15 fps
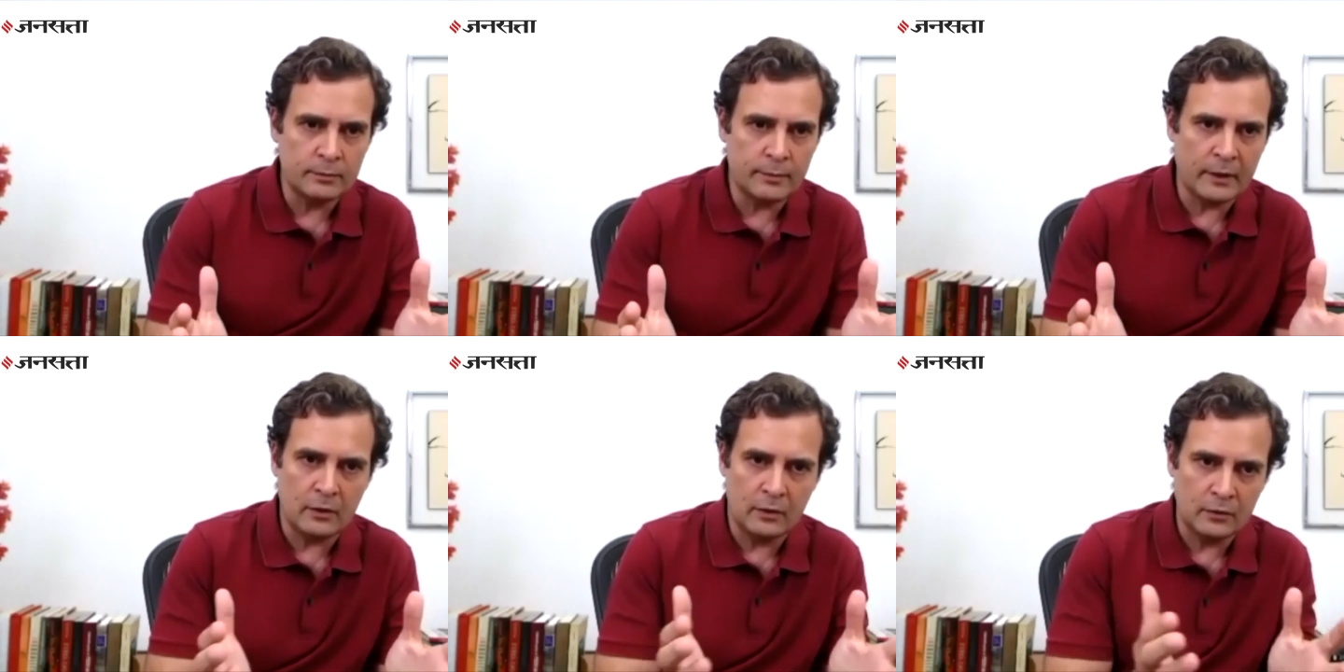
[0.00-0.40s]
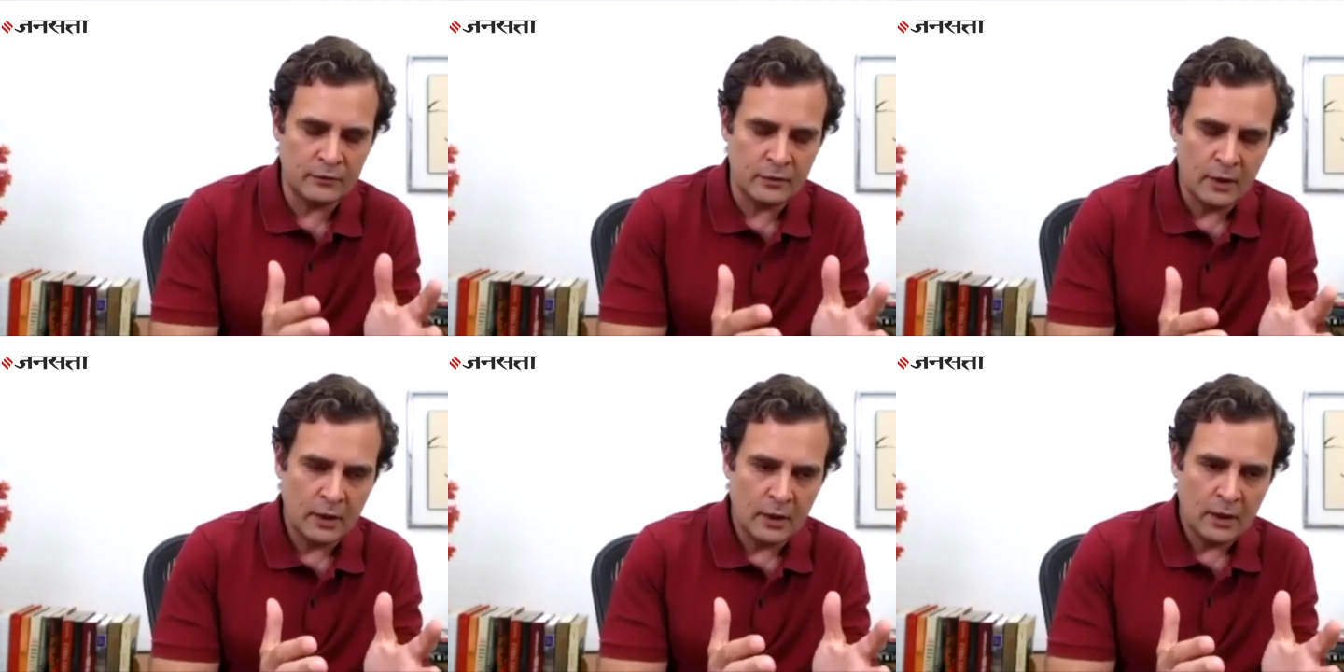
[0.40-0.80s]
because
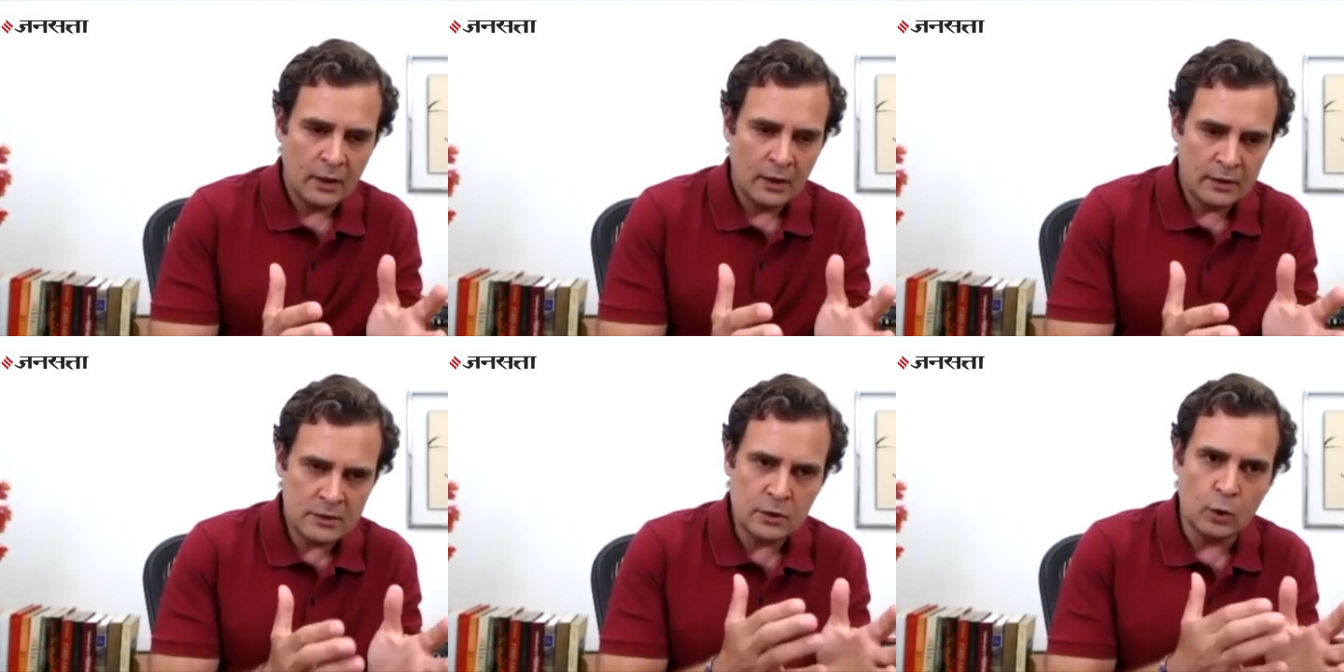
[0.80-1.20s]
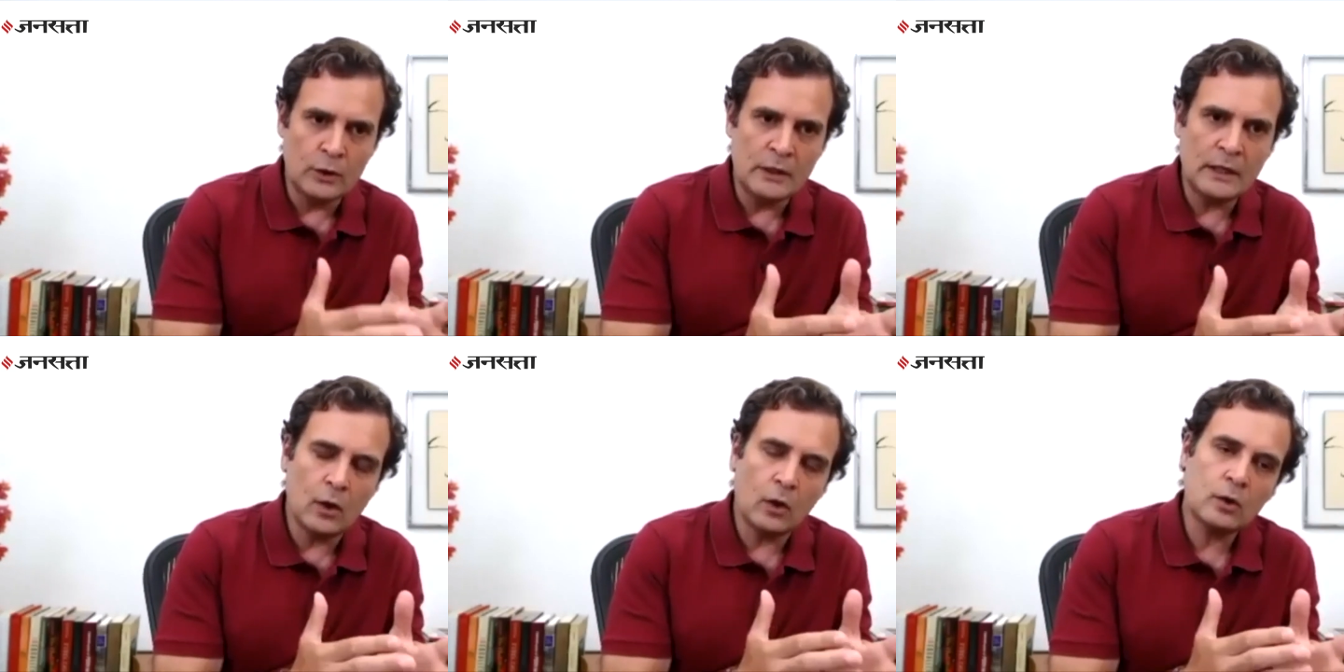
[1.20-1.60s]
it's the
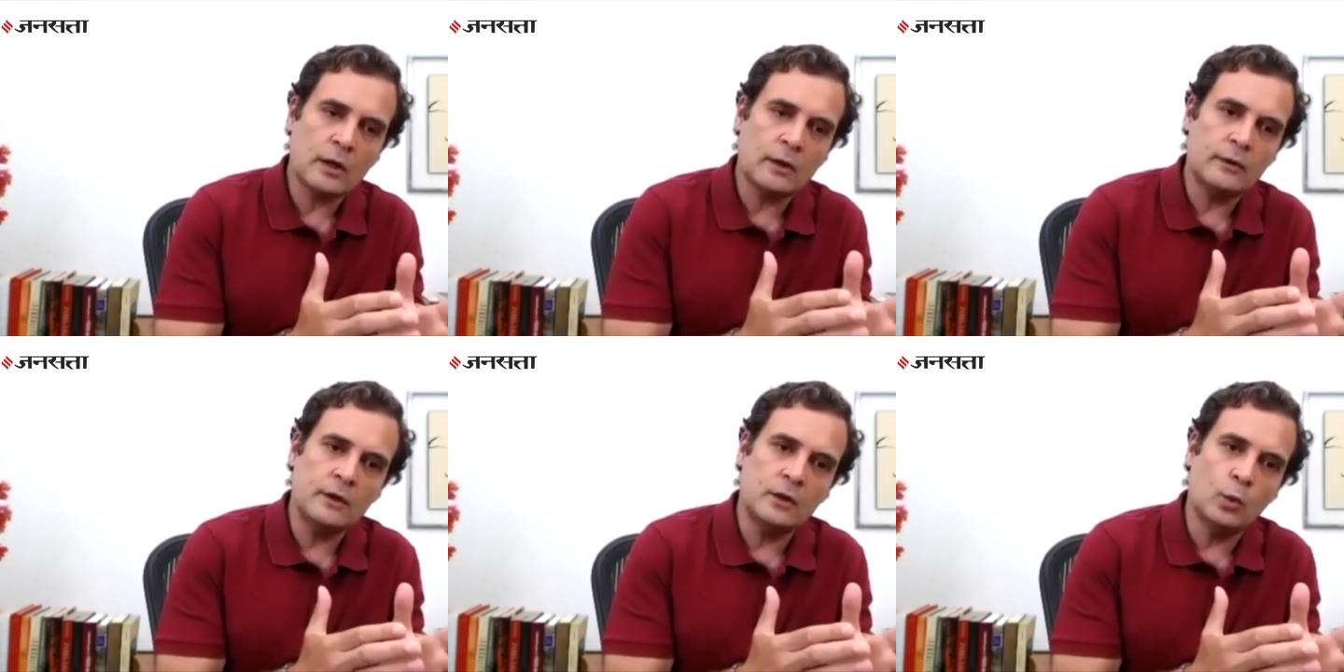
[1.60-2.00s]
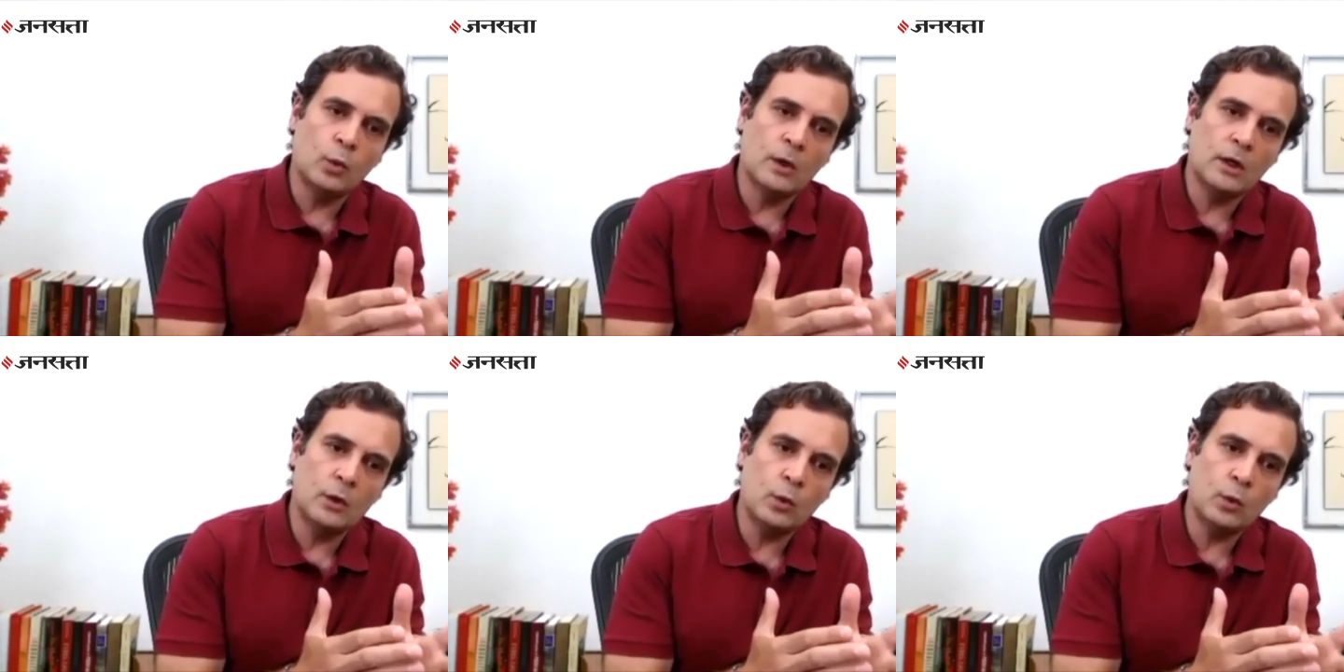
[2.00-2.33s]
only lockdown in the world